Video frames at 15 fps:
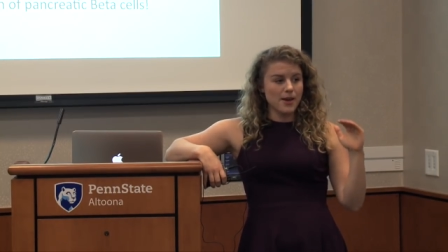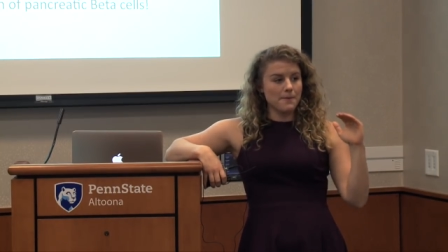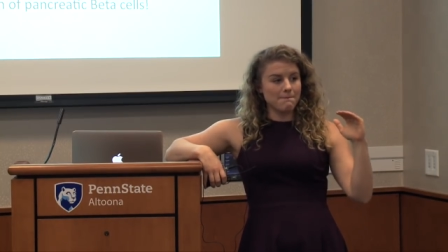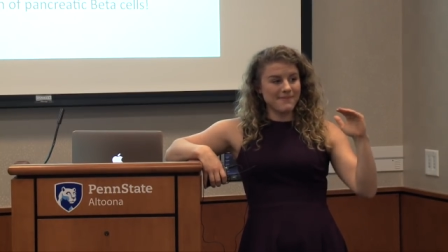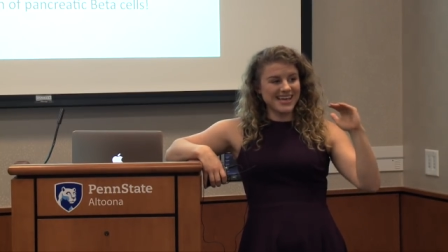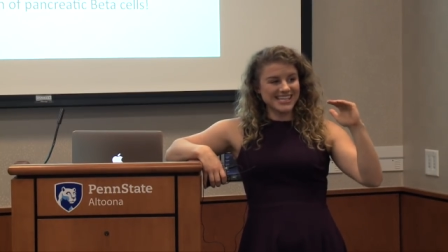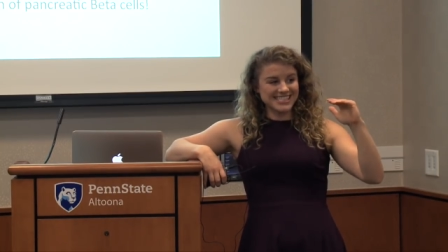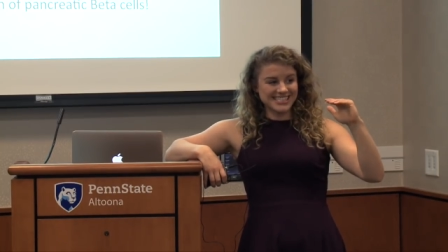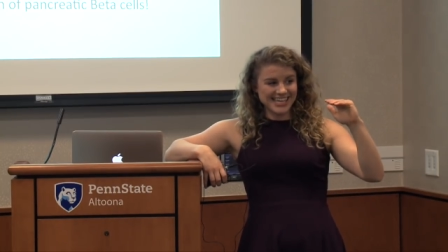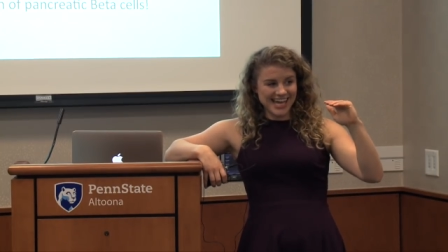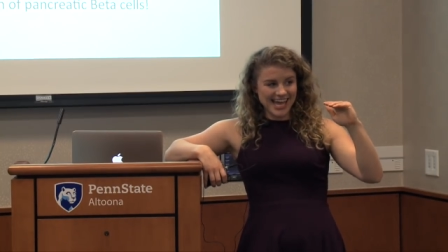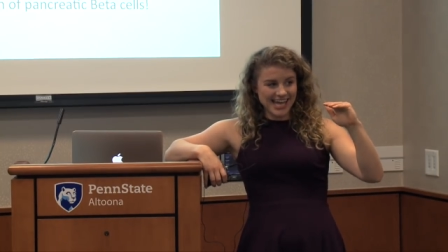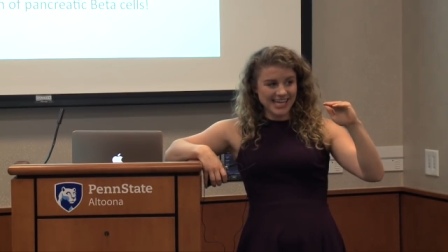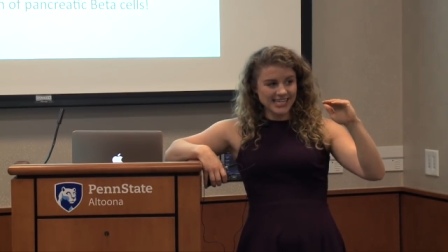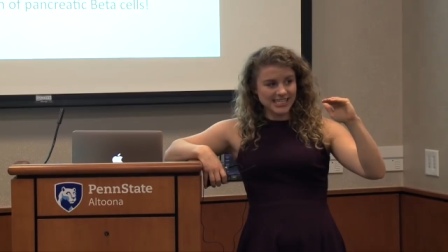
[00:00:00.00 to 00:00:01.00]

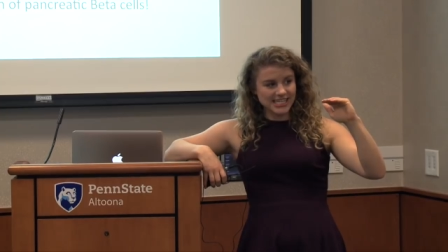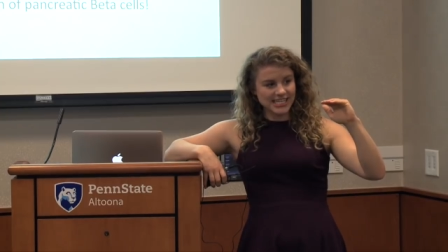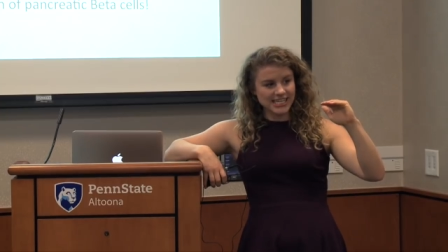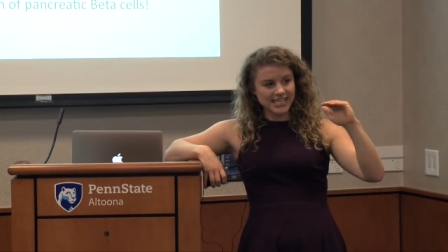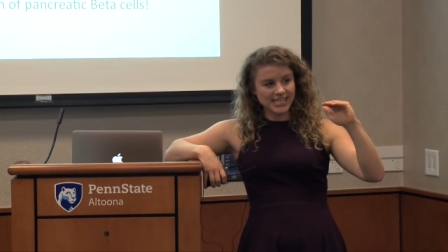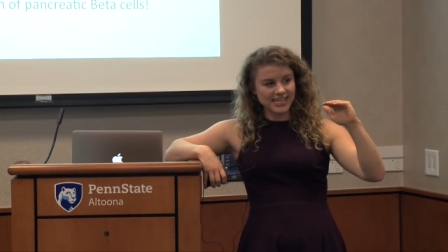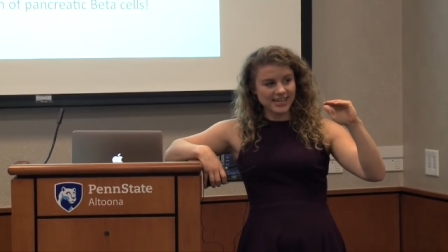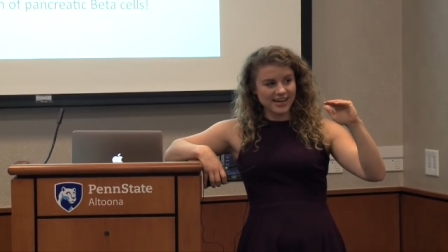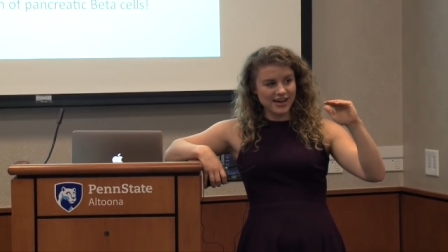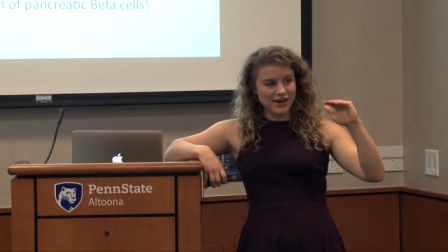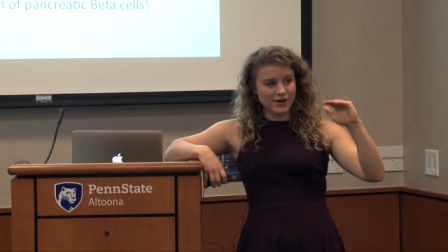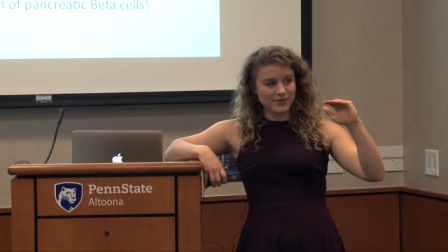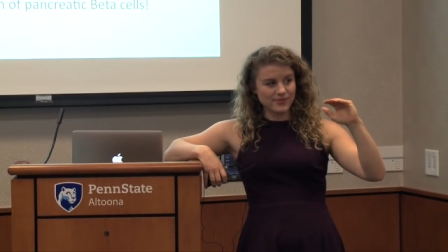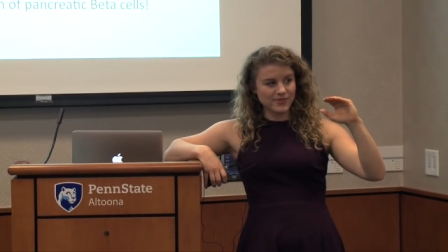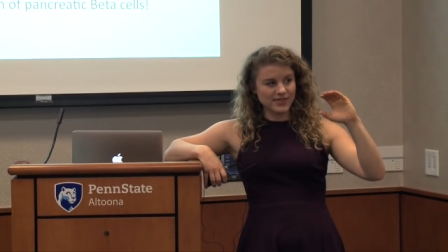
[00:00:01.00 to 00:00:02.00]
maintain
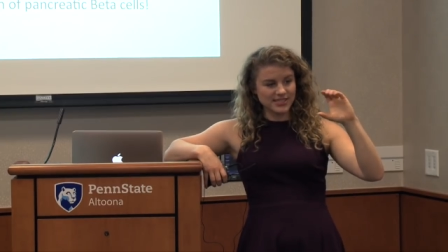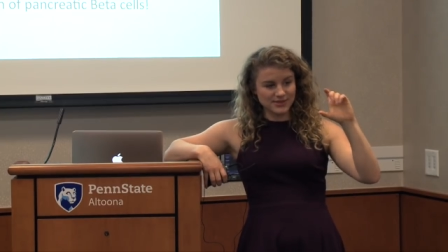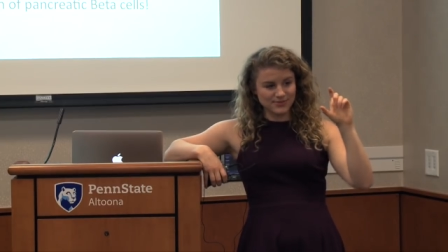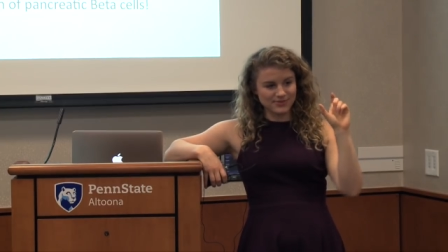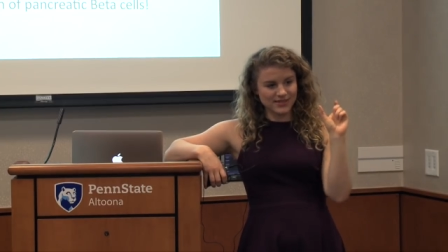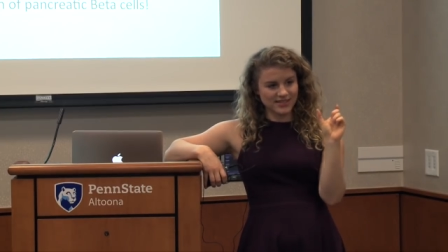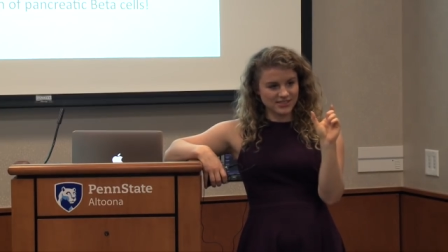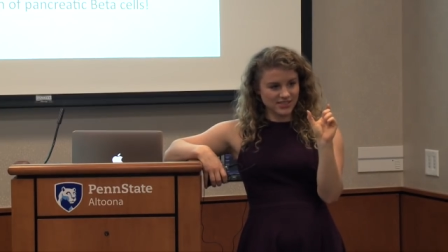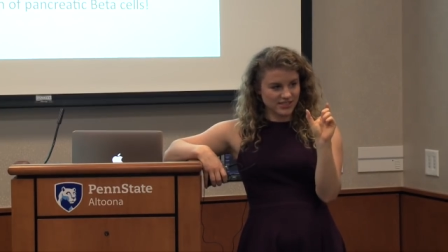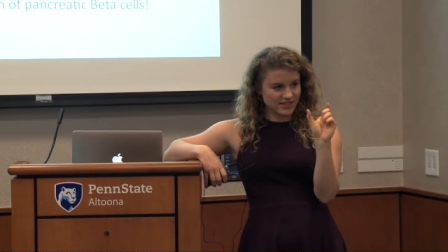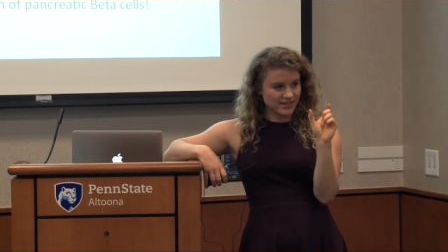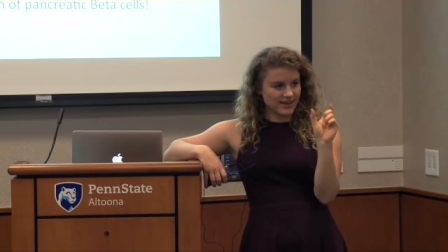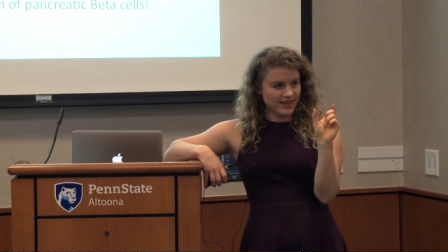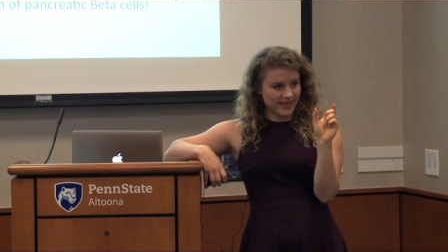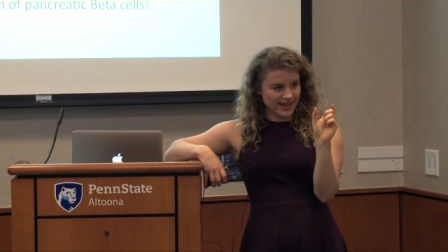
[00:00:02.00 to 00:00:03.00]
his blood
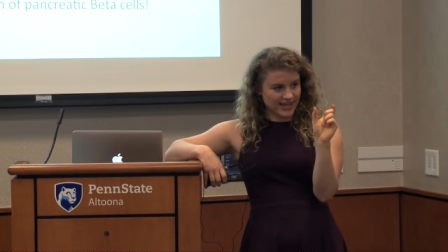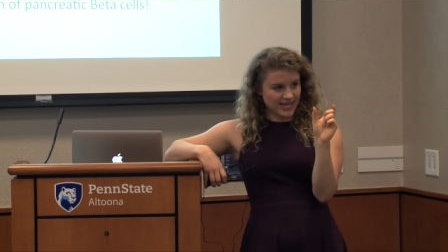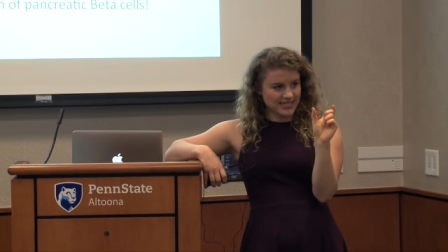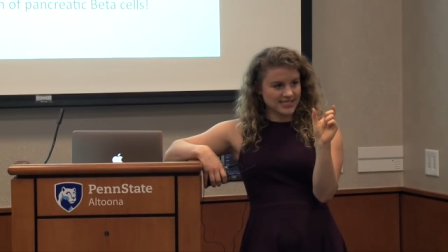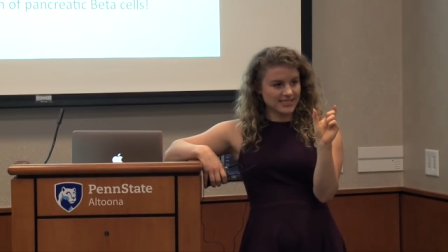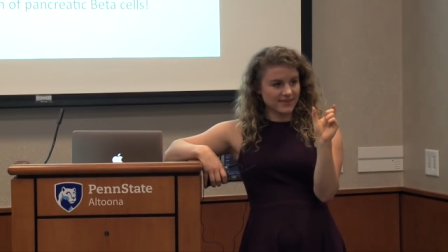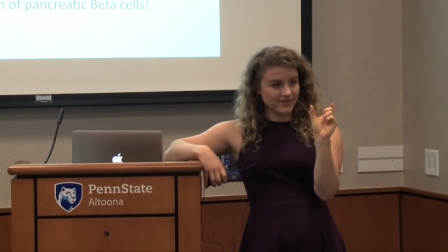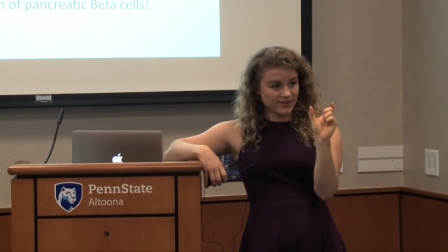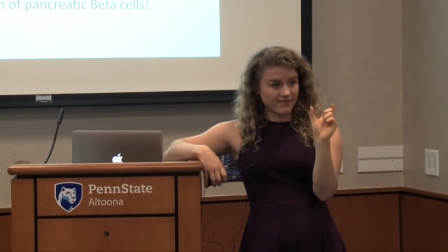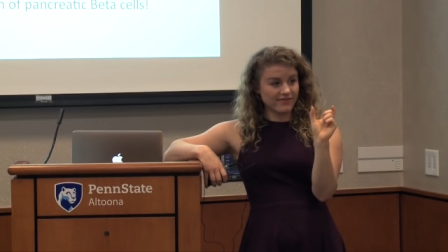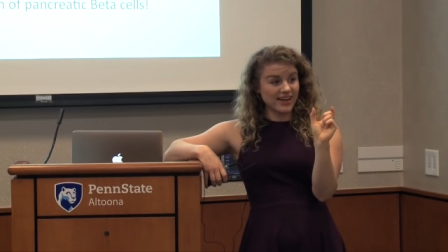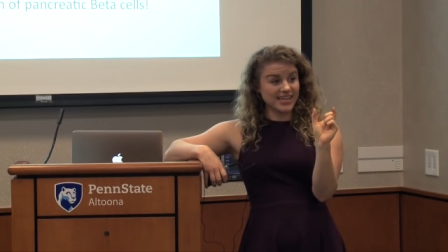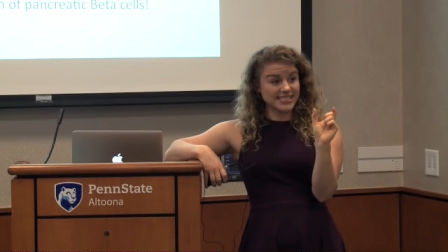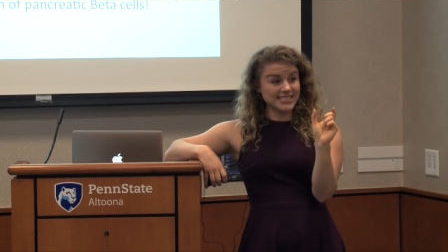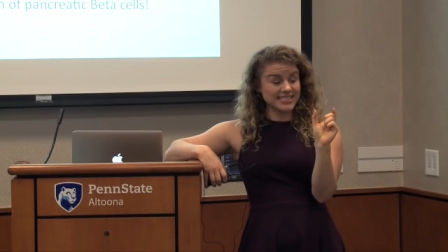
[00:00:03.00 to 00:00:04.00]
sugar and that kind of stuff in a
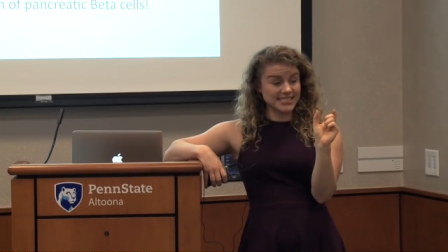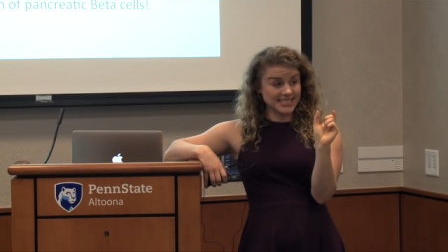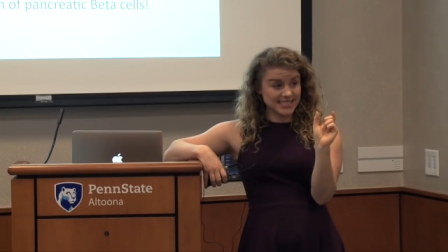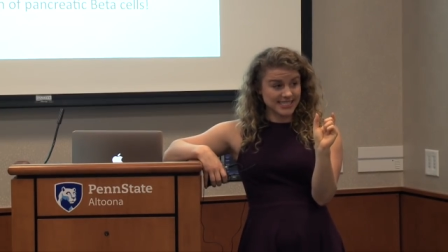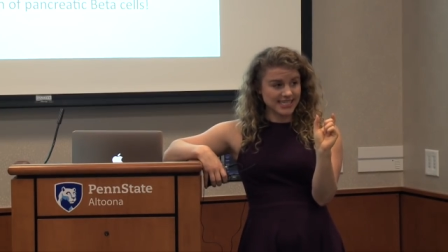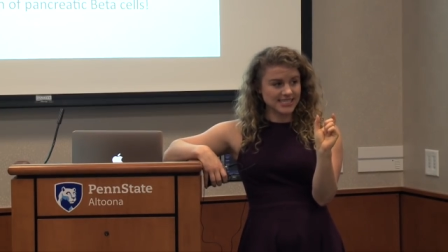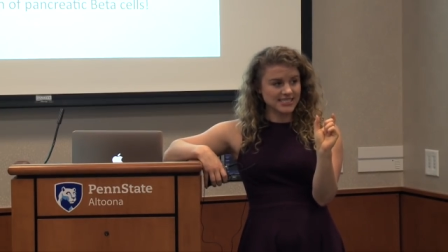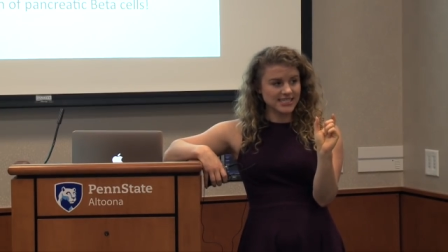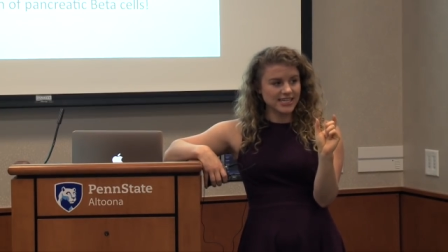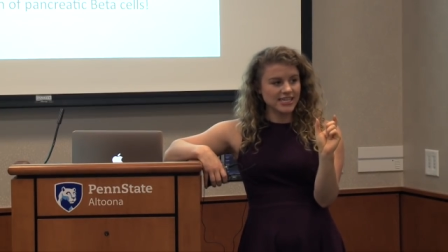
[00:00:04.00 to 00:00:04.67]
fasting state,